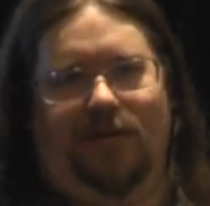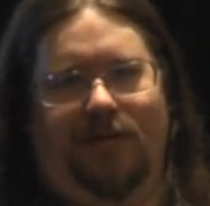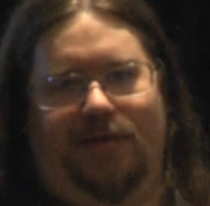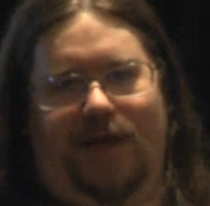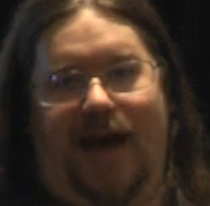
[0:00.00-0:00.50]

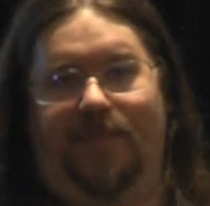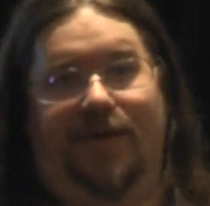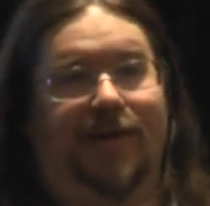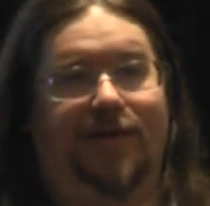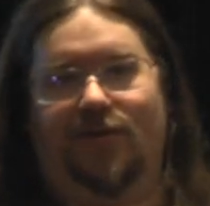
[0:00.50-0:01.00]
the
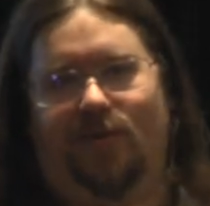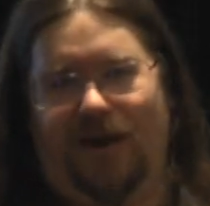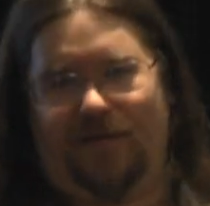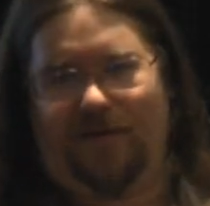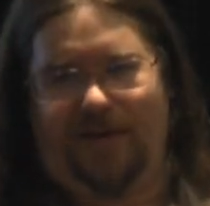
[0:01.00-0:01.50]
IPs or
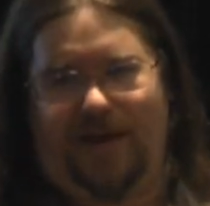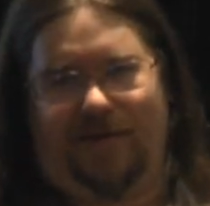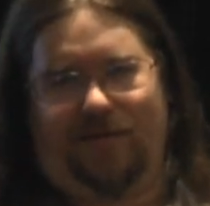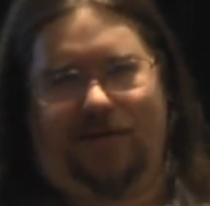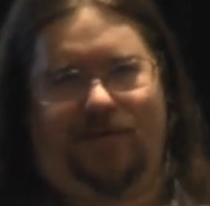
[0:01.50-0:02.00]
whatever that
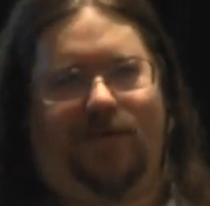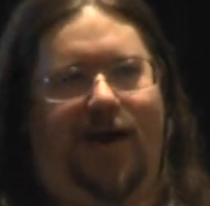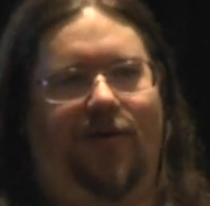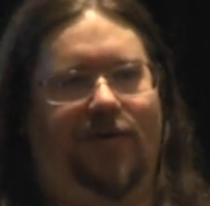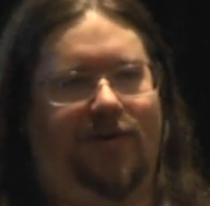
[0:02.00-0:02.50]
it
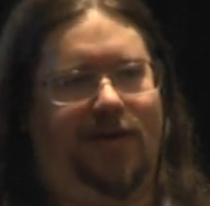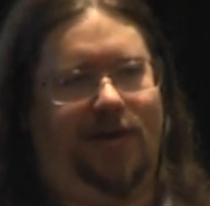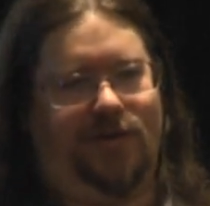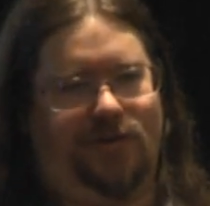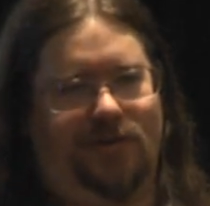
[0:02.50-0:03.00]
found in the
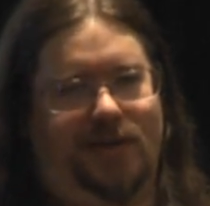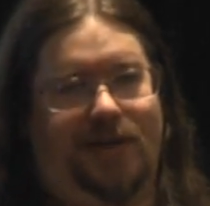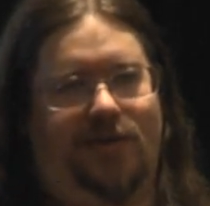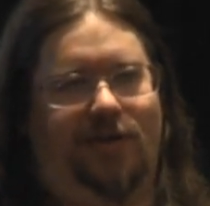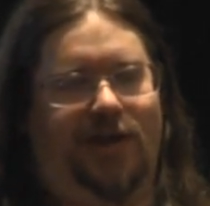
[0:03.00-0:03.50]
initial
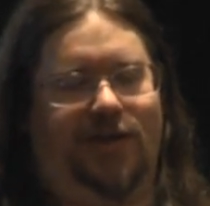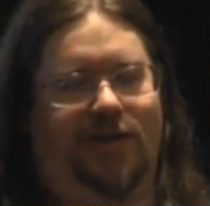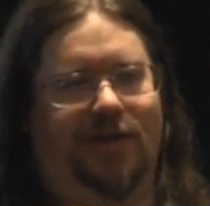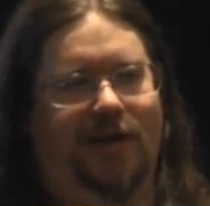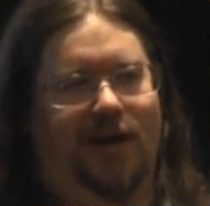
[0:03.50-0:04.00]
ticket
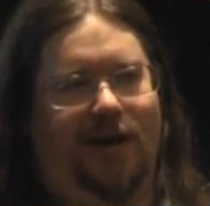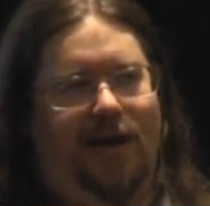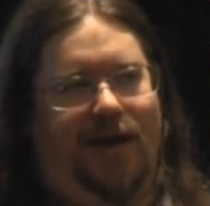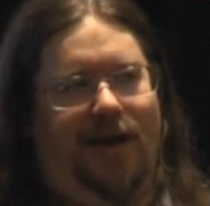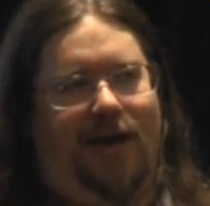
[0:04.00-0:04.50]
creation.
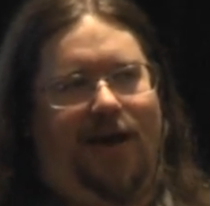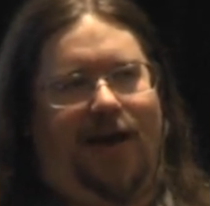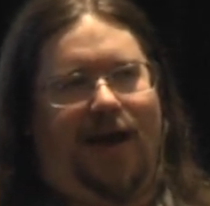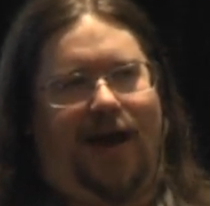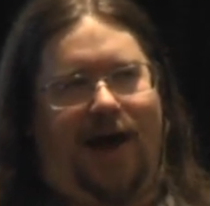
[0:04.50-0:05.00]

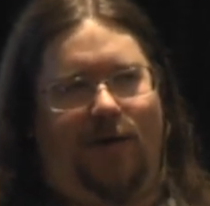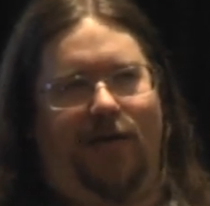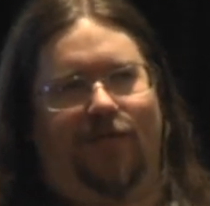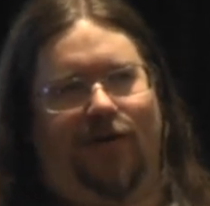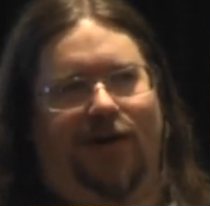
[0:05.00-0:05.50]

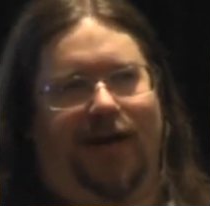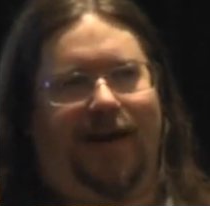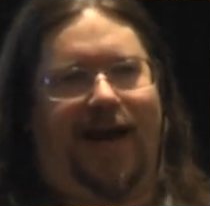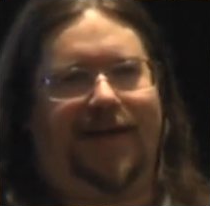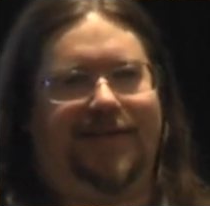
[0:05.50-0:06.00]
However,
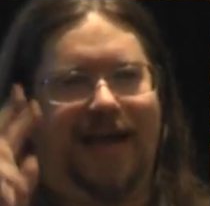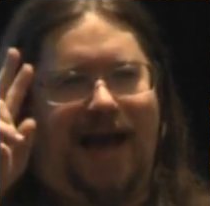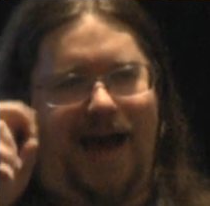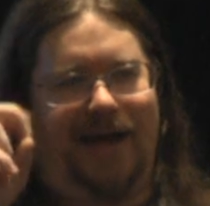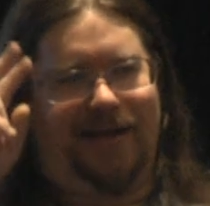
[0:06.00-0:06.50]
it has
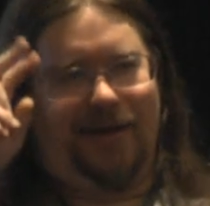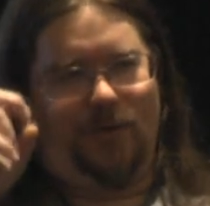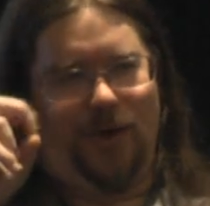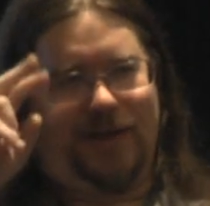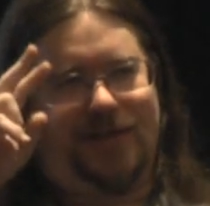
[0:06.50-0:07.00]
highly
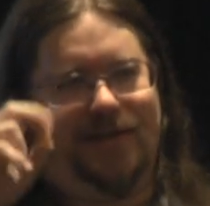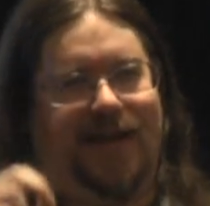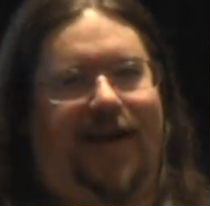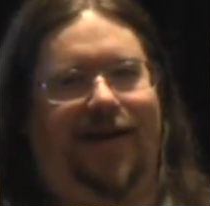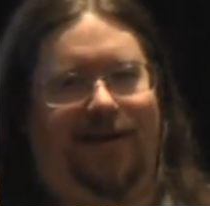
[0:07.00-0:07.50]
enriched
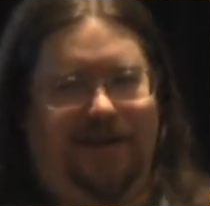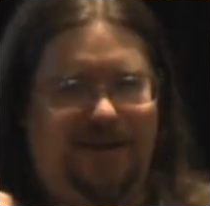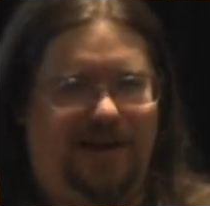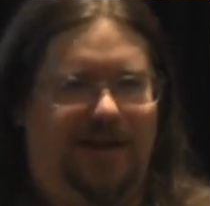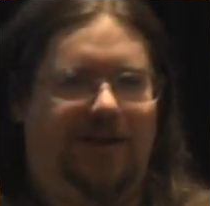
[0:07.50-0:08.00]
data.
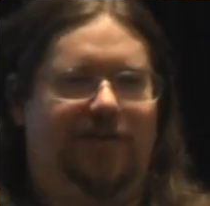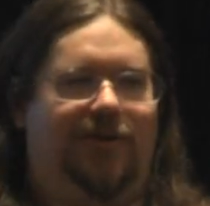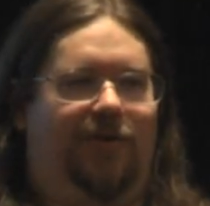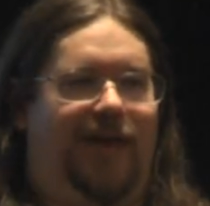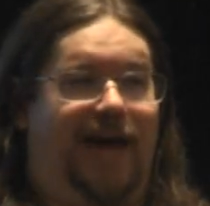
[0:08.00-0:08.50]

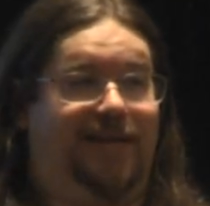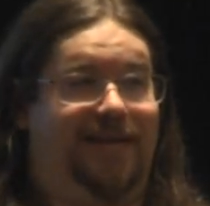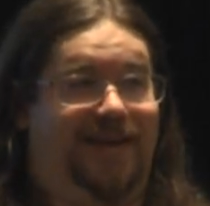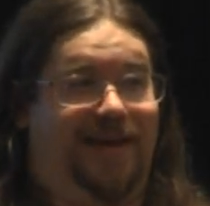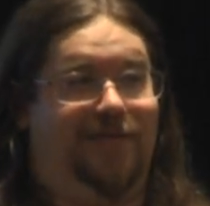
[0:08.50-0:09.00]
So
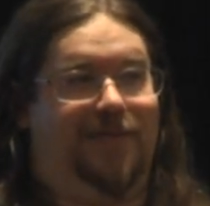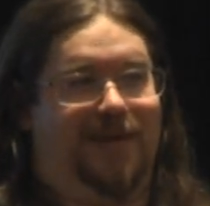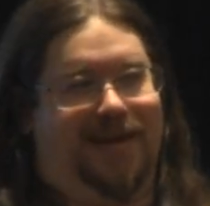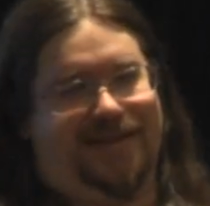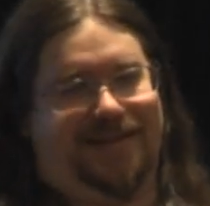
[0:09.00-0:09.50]
that gives
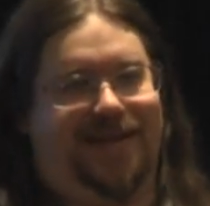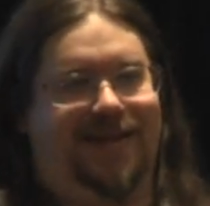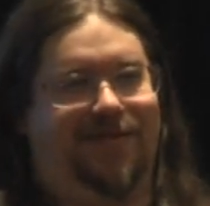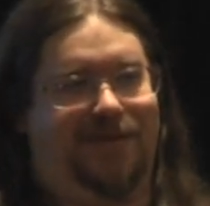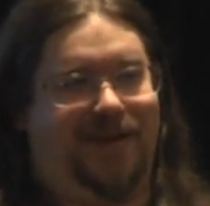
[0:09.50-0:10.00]
me a
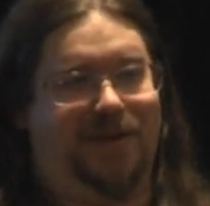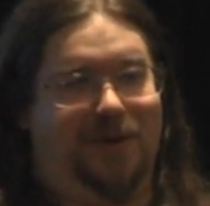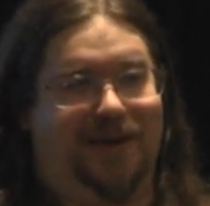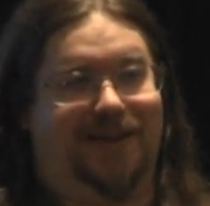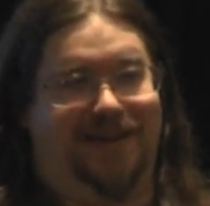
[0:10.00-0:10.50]
CSV
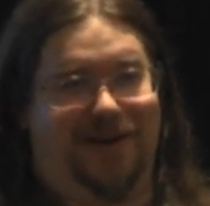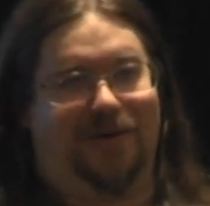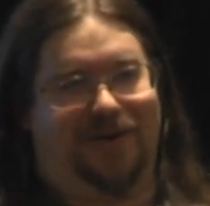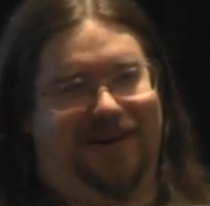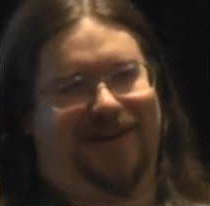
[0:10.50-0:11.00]
with
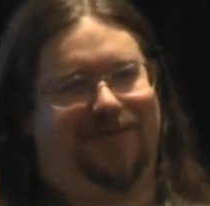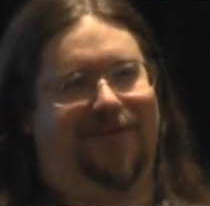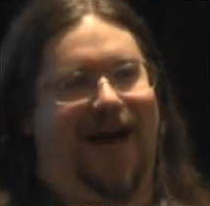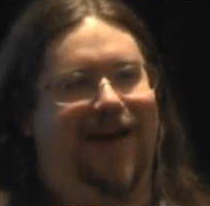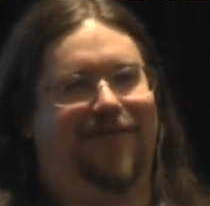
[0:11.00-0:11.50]
literally
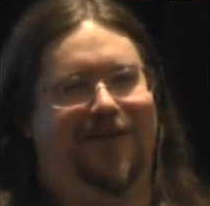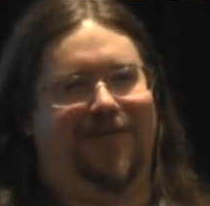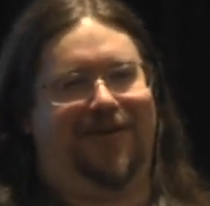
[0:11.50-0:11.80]
500